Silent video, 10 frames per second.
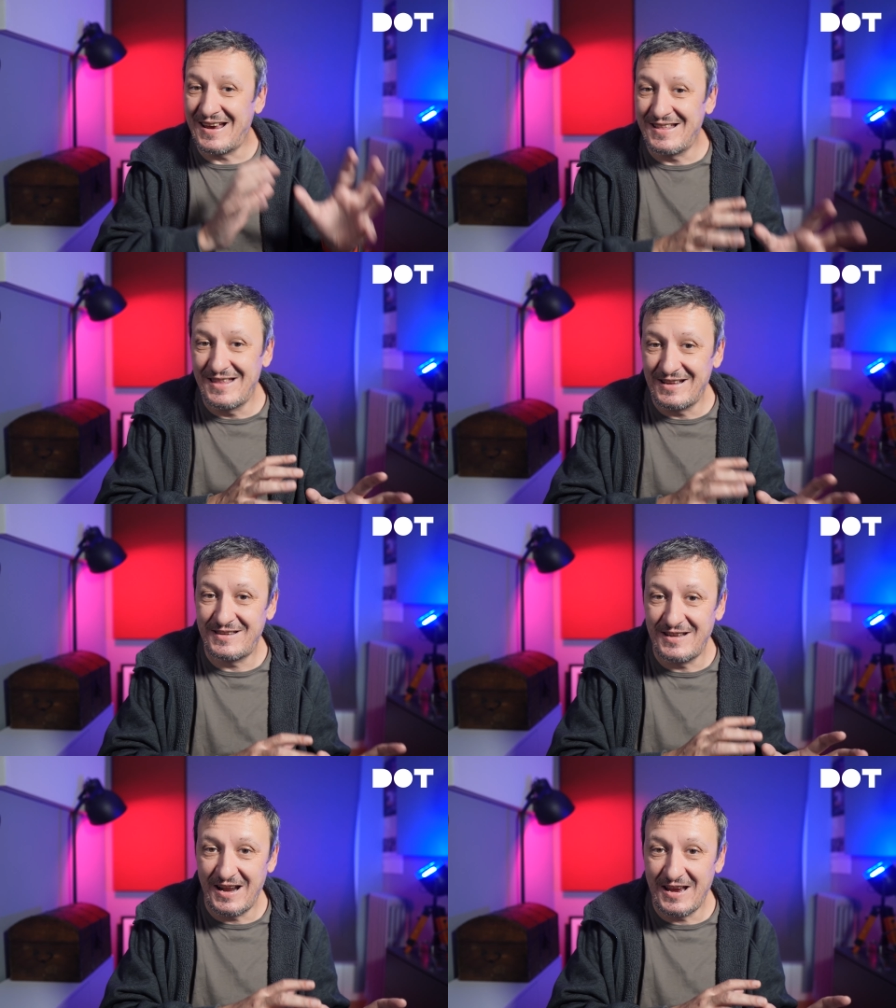and
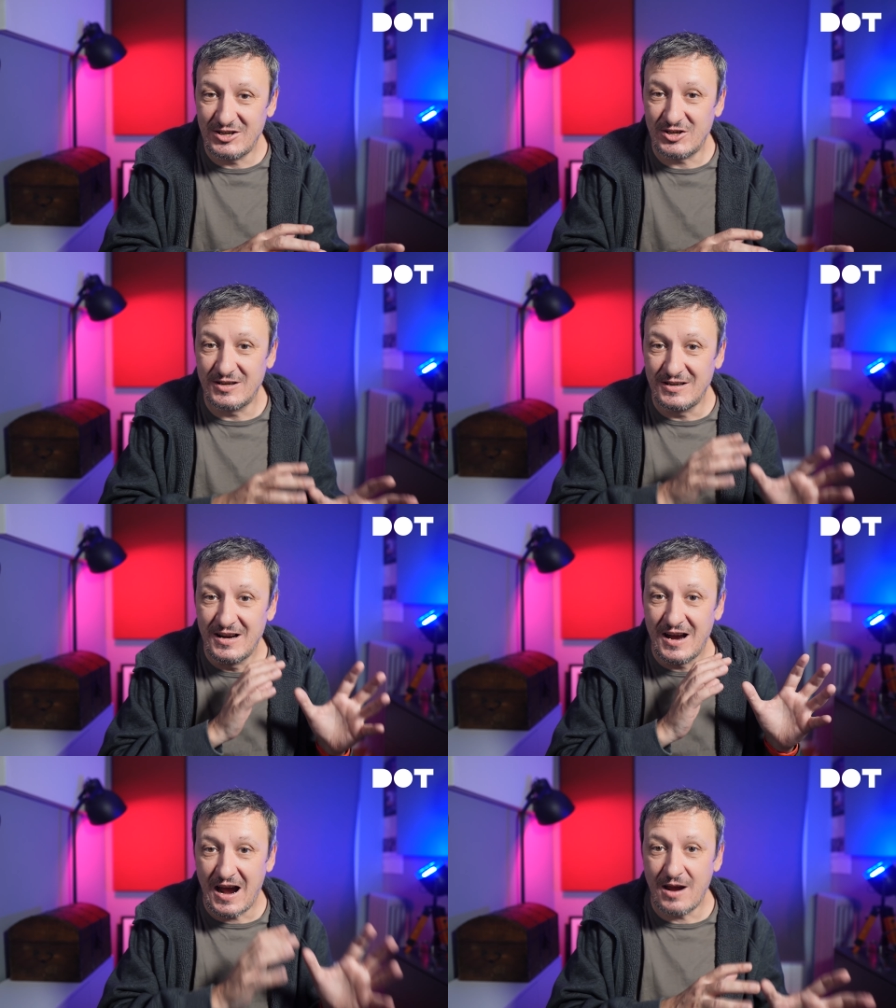
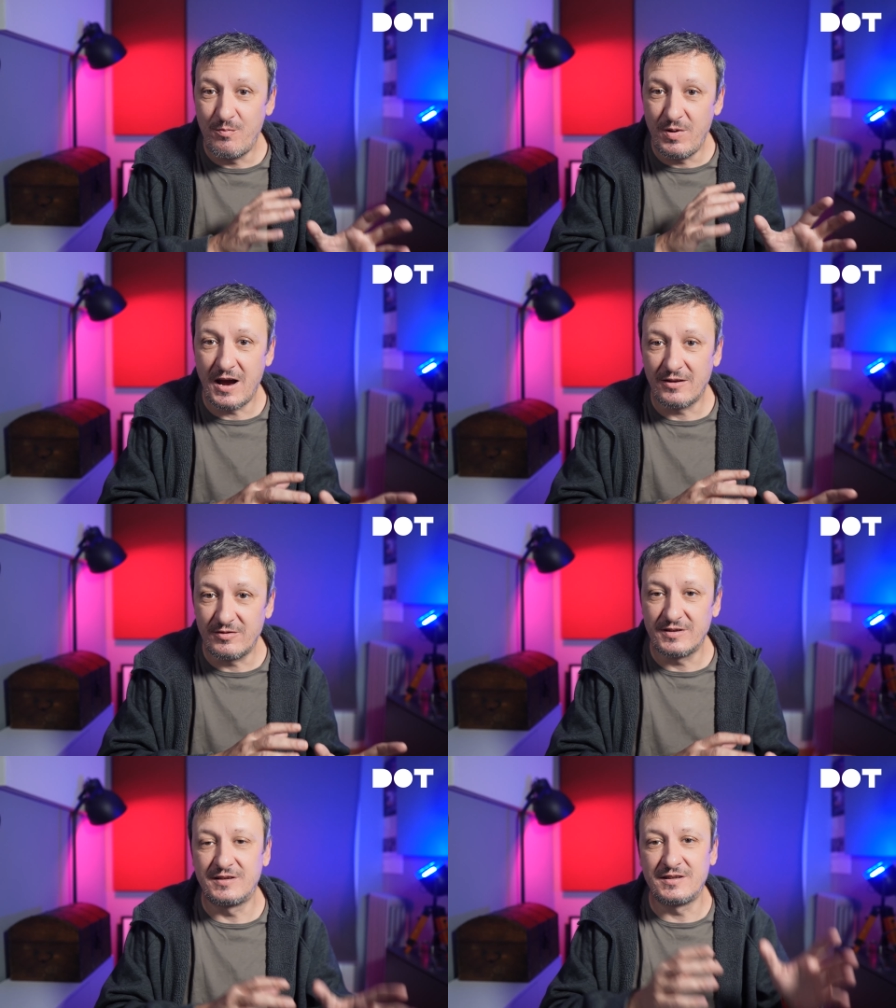destination IP
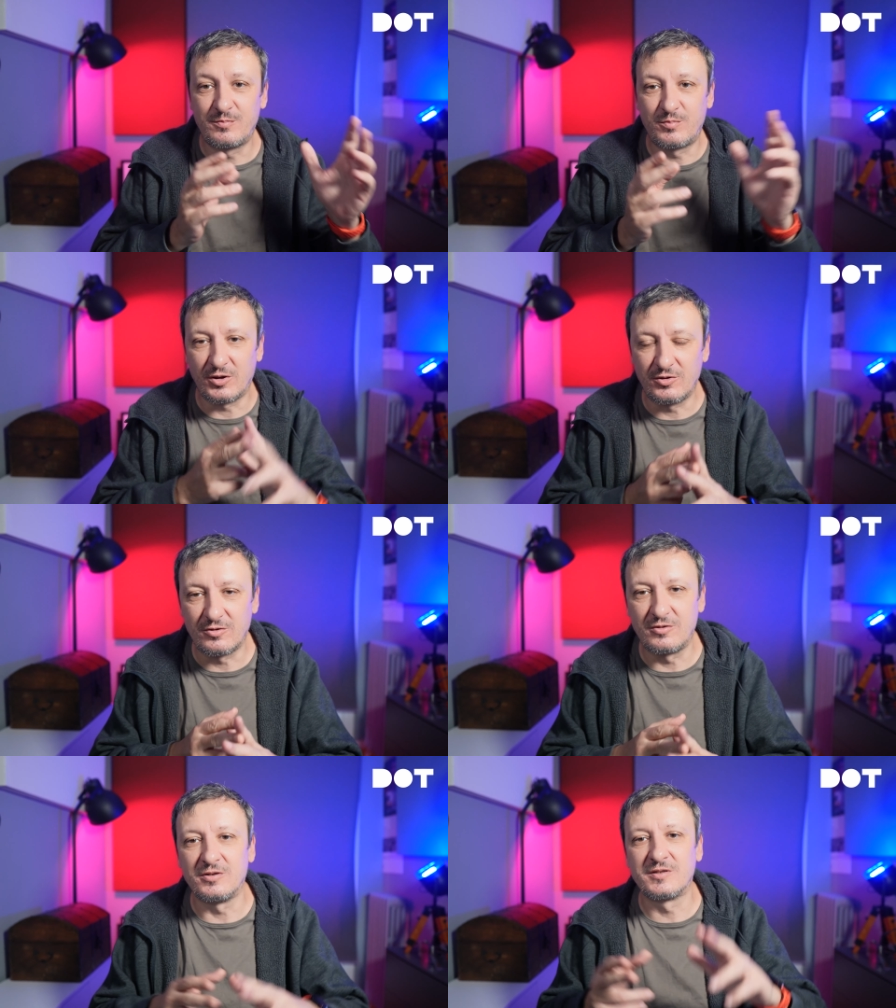addresses,
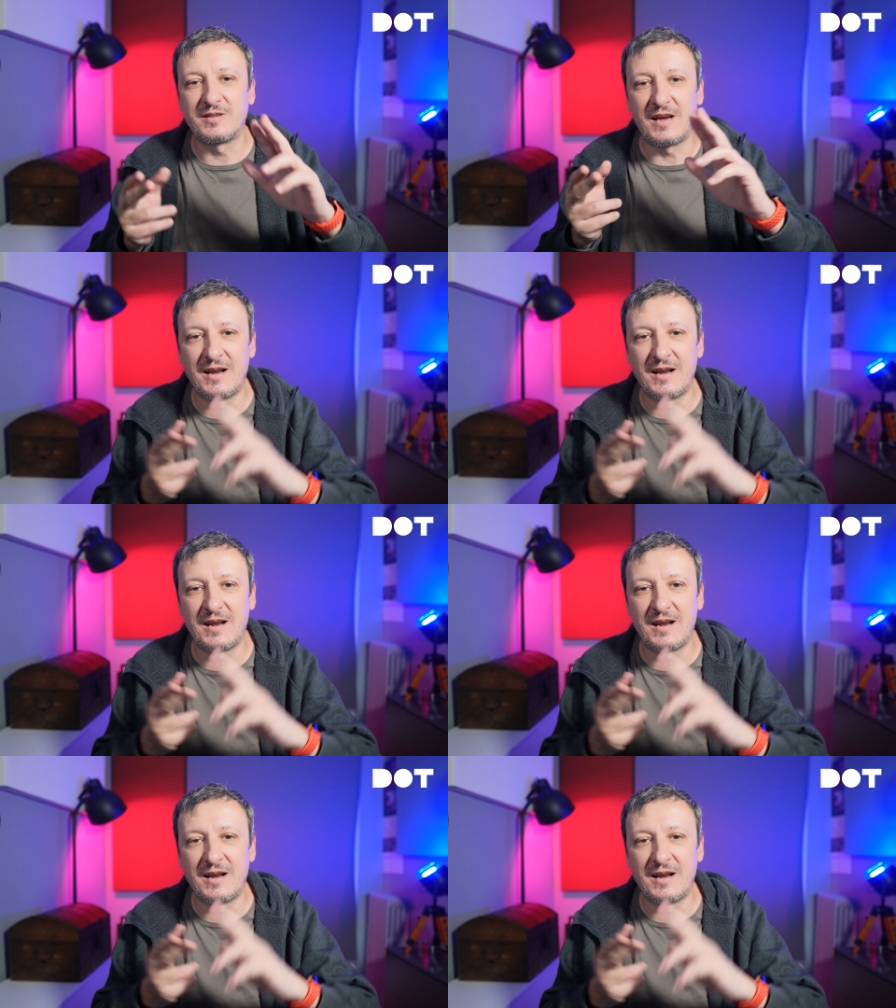protocols,